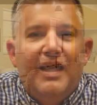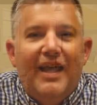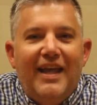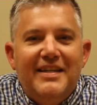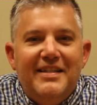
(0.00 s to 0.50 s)

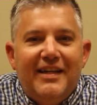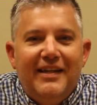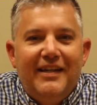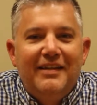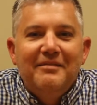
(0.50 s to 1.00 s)
Hey,
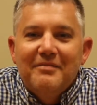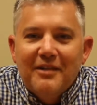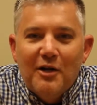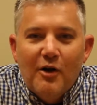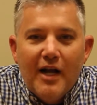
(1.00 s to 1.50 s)
Denny,
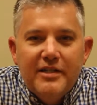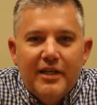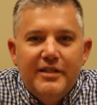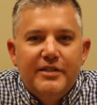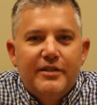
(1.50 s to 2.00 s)

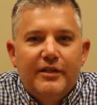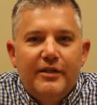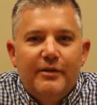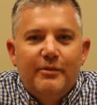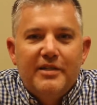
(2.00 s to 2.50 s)
congratulations on
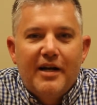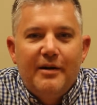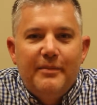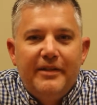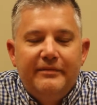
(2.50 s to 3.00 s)
your
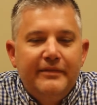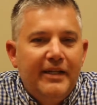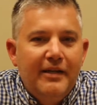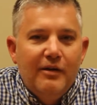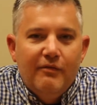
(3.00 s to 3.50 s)
retirement.
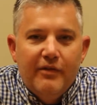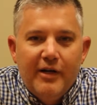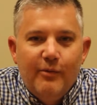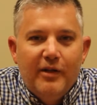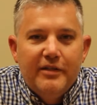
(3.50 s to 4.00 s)

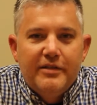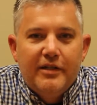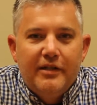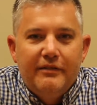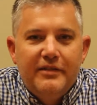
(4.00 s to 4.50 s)
Very well
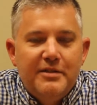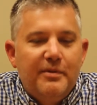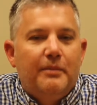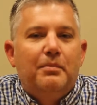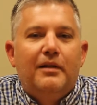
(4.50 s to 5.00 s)
deserved. It's been
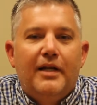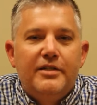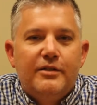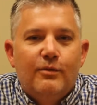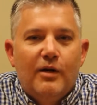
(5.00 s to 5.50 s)
a
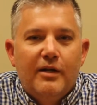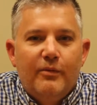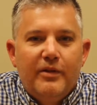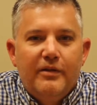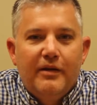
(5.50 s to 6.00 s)
pleasure working
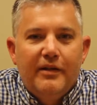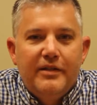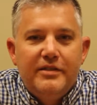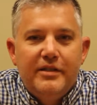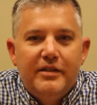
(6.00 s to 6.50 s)
with you all
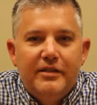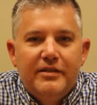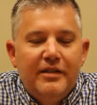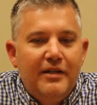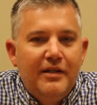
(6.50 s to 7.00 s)
these
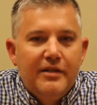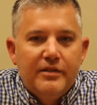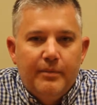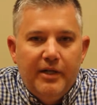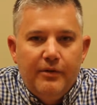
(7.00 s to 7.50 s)
years.
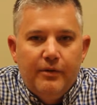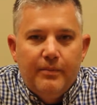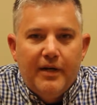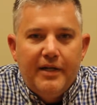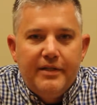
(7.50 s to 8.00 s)
So many cool
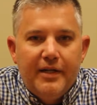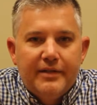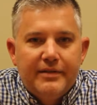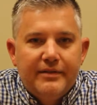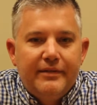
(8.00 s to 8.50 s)

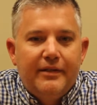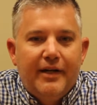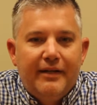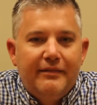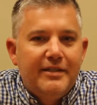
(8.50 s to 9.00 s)
projects. You know,
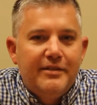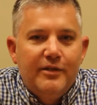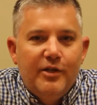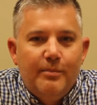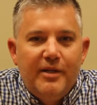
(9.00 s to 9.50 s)
I consider
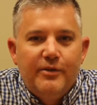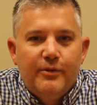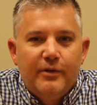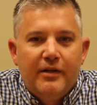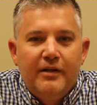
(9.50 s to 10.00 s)
you a
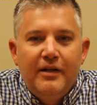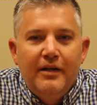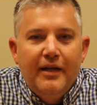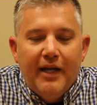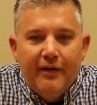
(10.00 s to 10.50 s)
mentor
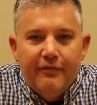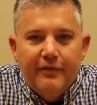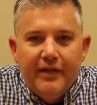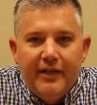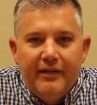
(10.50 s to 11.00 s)
and a
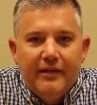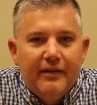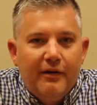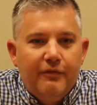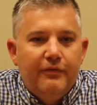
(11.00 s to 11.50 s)
friend.
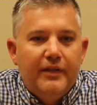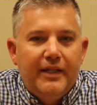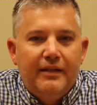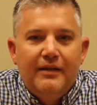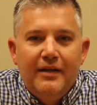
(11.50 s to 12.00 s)

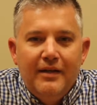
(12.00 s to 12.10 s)
Hopefully,